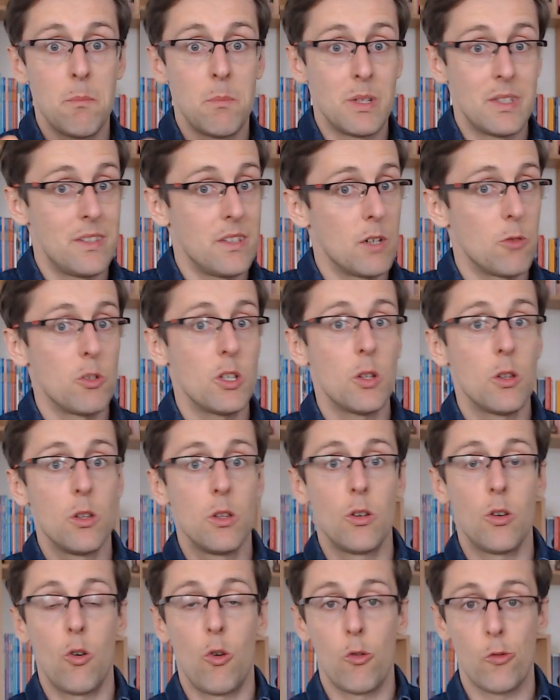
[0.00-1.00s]
material
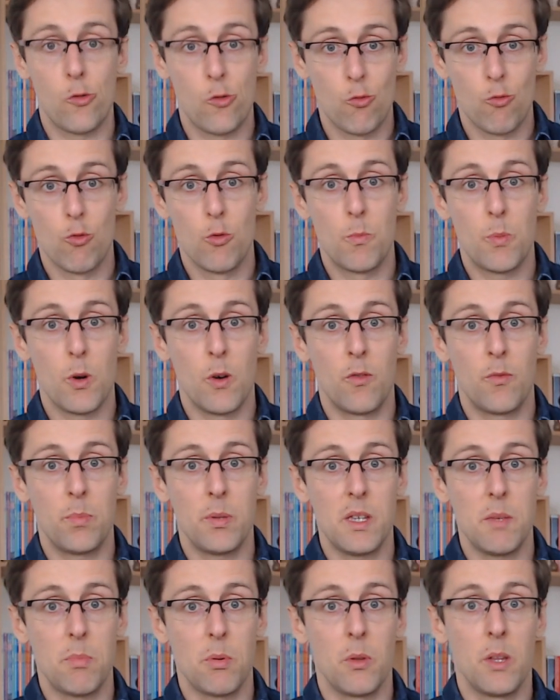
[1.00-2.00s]
or group of
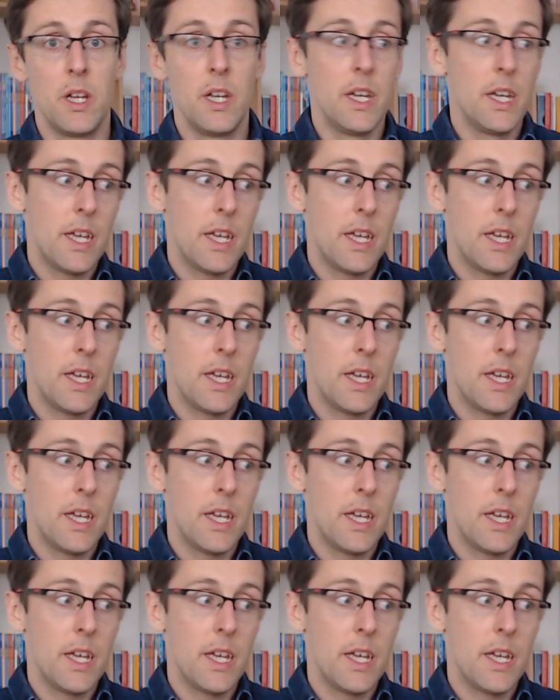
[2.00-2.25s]
people.